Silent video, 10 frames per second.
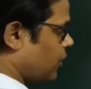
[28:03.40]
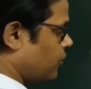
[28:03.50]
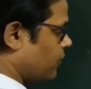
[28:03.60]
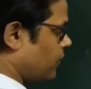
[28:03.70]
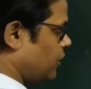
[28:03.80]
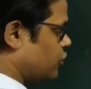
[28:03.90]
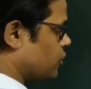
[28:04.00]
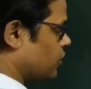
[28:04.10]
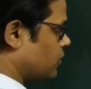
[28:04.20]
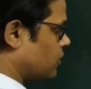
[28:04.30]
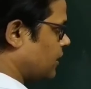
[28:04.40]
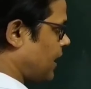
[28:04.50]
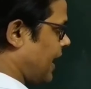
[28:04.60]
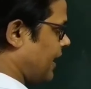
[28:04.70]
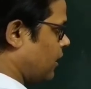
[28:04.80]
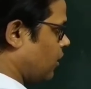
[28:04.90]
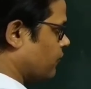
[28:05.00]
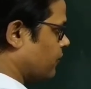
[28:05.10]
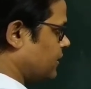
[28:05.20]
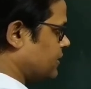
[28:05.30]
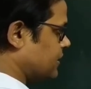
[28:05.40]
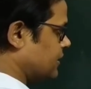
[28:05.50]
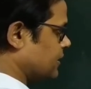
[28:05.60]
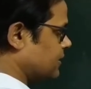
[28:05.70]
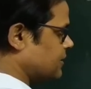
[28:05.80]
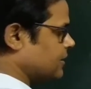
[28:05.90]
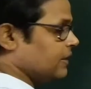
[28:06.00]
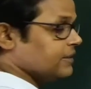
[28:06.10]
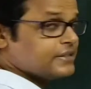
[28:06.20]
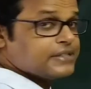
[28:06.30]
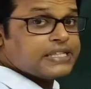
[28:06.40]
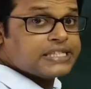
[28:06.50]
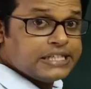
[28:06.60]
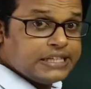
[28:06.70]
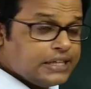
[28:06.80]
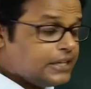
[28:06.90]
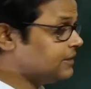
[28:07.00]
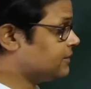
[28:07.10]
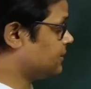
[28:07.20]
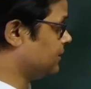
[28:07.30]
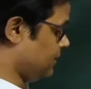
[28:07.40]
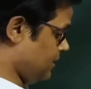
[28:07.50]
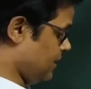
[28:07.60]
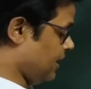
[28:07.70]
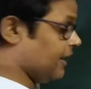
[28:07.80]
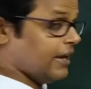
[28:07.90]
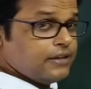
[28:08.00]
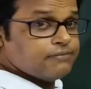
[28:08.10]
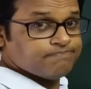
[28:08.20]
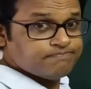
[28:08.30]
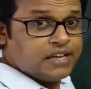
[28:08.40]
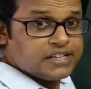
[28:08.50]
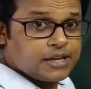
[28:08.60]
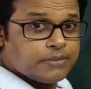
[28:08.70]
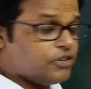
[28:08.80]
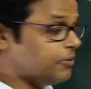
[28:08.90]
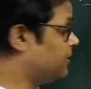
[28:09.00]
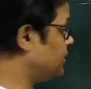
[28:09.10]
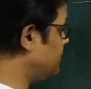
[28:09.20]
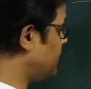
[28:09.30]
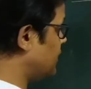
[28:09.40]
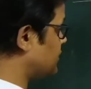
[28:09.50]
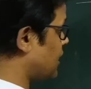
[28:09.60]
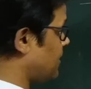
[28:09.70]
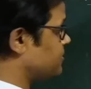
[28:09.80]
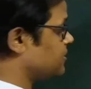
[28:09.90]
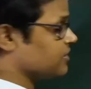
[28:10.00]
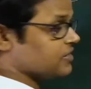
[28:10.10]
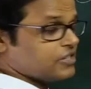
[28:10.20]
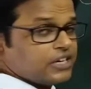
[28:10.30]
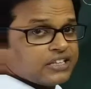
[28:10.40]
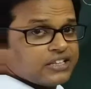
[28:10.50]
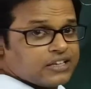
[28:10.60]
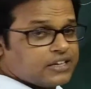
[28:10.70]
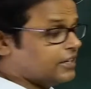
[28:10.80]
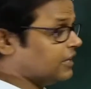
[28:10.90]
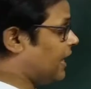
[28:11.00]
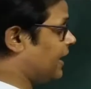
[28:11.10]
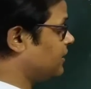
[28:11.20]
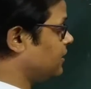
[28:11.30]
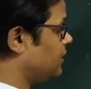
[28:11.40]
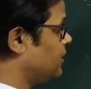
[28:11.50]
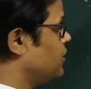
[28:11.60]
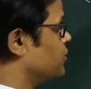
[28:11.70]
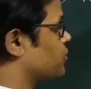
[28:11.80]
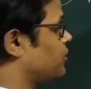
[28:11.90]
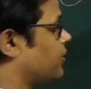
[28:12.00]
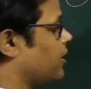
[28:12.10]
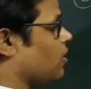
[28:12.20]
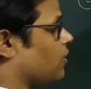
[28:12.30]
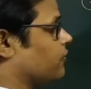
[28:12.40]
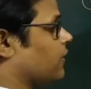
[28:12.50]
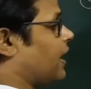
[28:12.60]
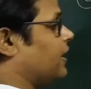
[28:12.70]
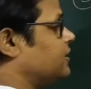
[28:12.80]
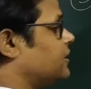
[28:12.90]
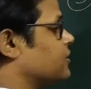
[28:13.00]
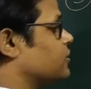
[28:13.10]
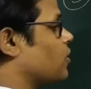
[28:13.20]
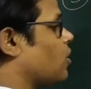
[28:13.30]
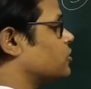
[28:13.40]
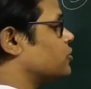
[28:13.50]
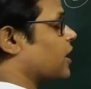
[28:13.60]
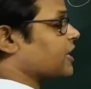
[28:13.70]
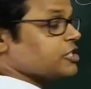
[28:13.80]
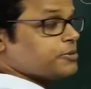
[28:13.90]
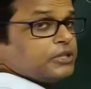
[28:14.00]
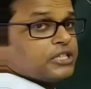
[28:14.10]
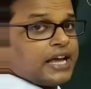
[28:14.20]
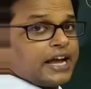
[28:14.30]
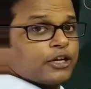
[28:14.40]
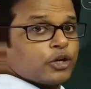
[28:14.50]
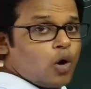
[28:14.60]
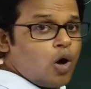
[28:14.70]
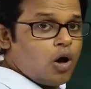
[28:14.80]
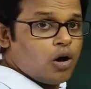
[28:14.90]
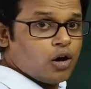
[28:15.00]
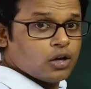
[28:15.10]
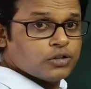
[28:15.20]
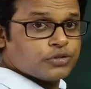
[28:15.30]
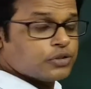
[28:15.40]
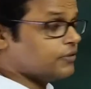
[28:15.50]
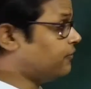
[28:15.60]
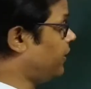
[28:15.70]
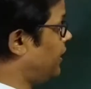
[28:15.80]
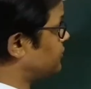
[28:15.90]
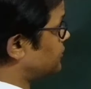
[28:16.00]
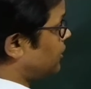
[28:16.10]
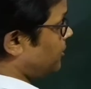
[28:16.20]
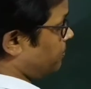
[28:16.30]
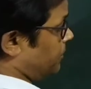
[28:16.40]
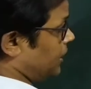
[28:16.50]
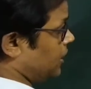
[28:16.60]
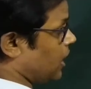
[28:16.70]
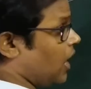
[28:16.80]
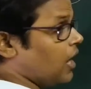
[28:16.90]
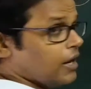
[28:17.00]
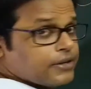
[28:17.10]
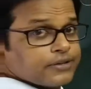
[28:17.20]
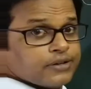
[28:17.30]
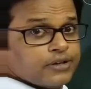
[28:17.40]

now you're very sure the angle of incidence is 60 degrees. Again, as I've been repeating many times, this is greater than the critical angle. So the ray of light does not transmit at all through the phase PR.